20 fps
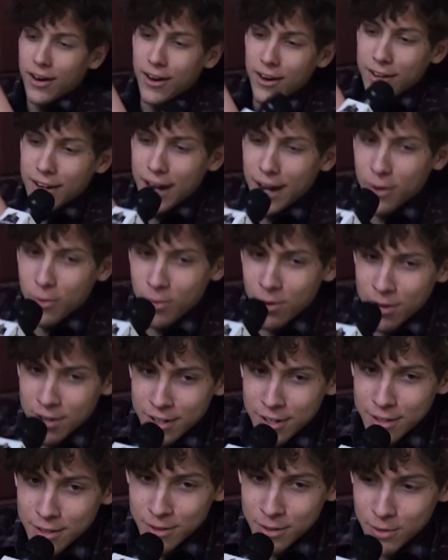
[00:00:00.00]
All I
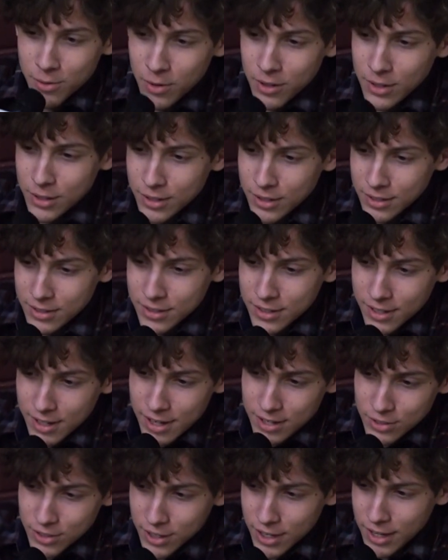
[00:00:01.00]
wanted was to
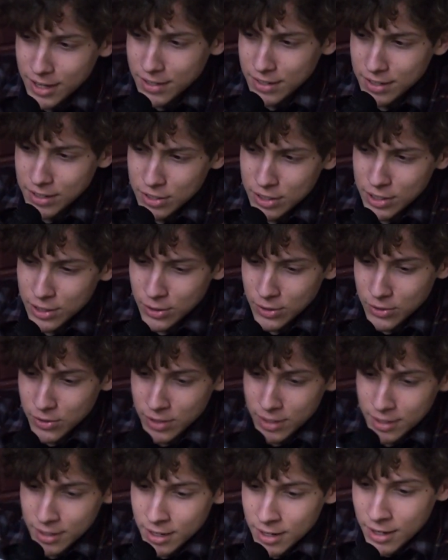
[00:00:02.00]
educate the
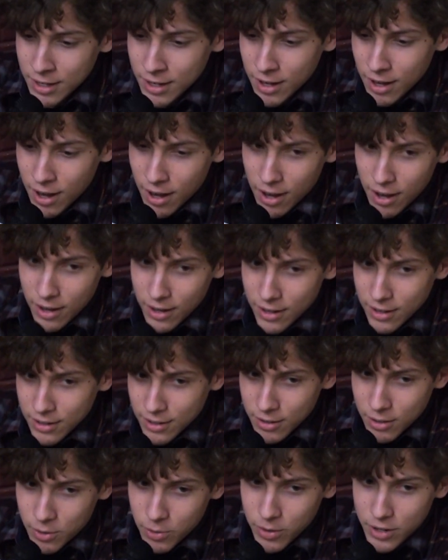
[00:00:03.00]
children
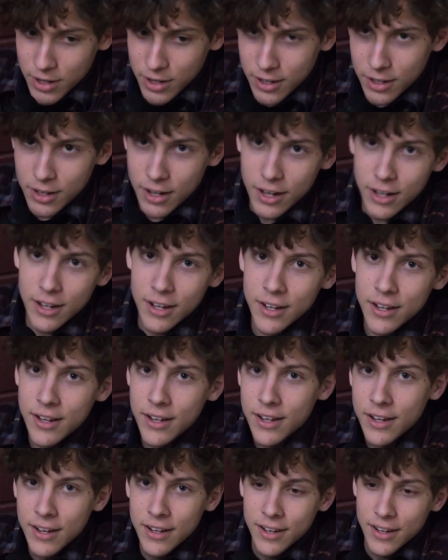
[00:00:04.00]
on Creed.
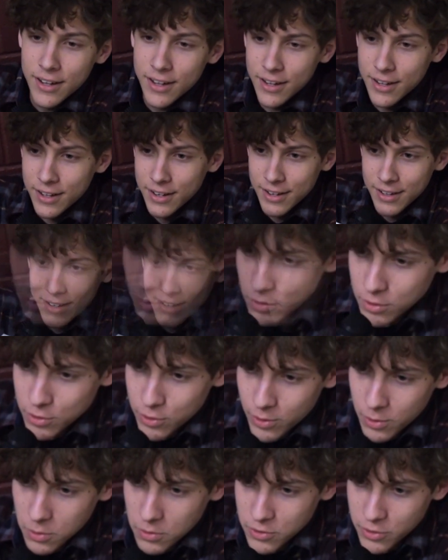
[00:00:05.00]
We'll
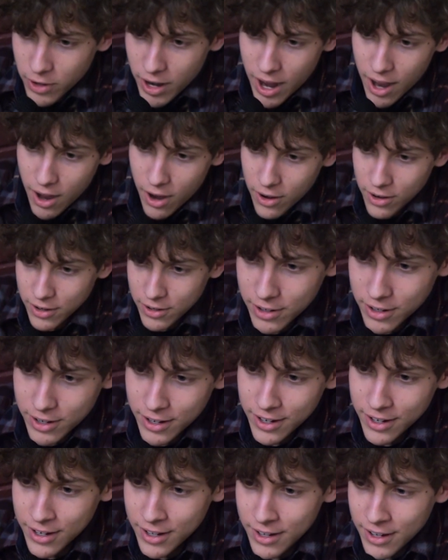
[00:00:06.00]
try, we'll try
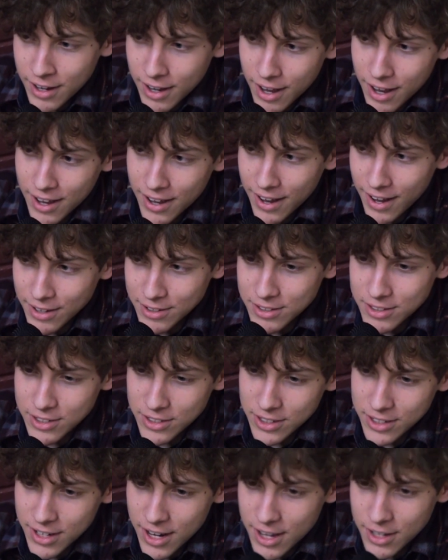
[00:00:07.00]
harder. I'll
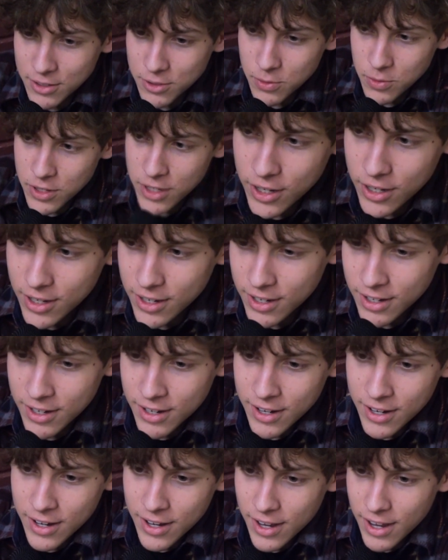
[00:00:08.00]
see you next week.
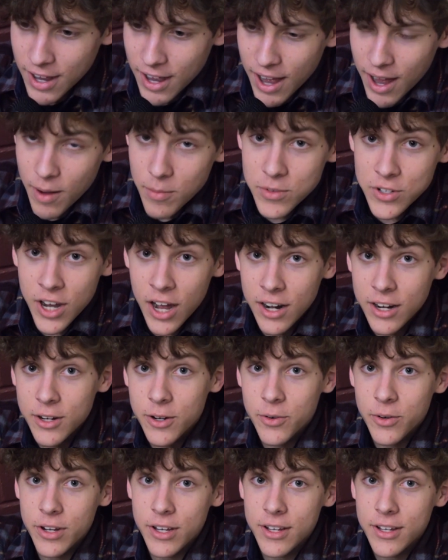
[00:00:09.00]
I'm
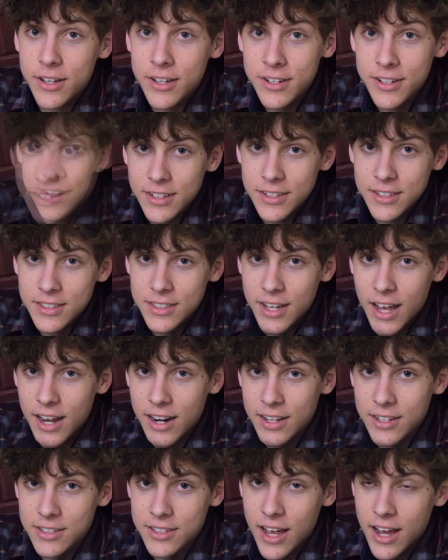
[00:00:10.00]
Johnny Creek,
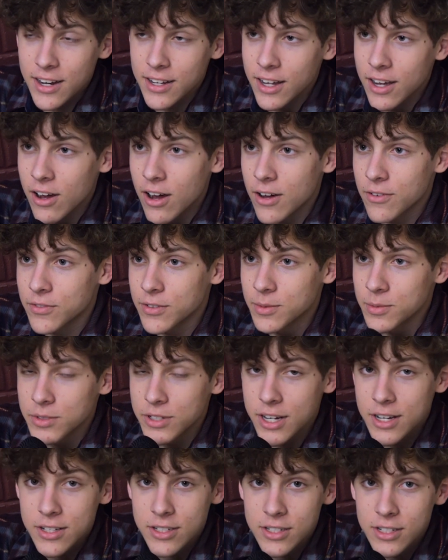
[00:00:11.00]
sign, signing off from
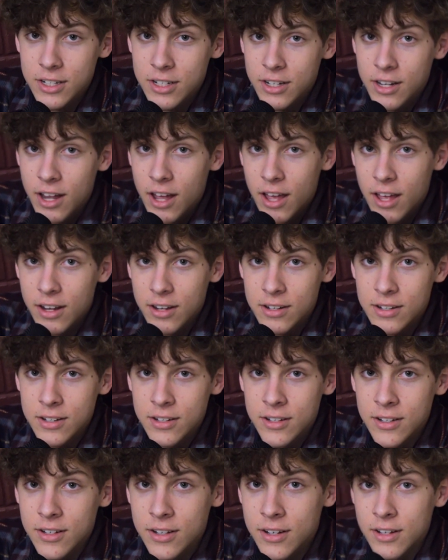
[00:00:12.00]
JCNN.
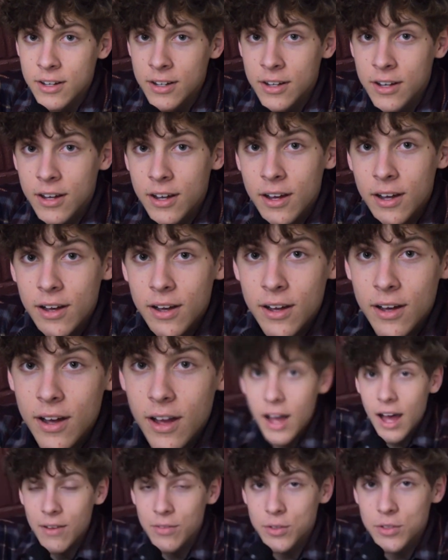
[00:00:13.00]

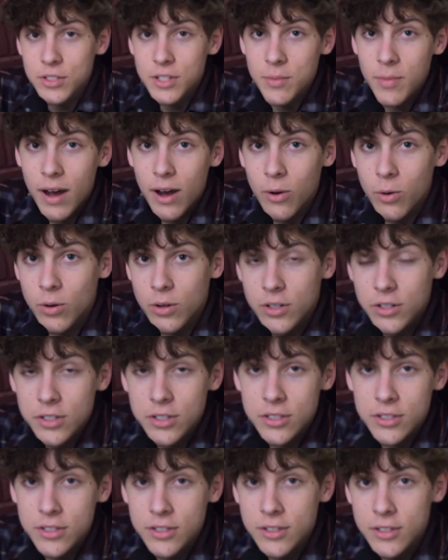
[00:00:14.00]
Have you seen my
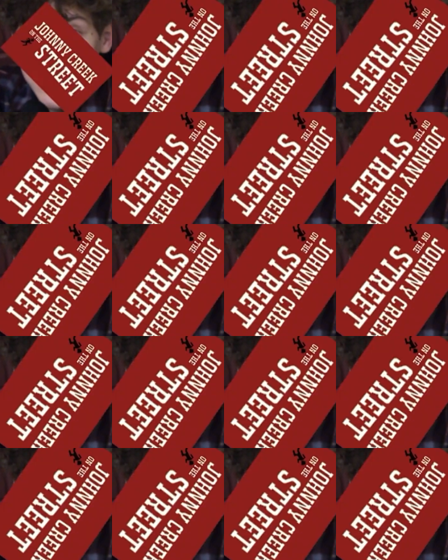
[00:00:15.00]
horse?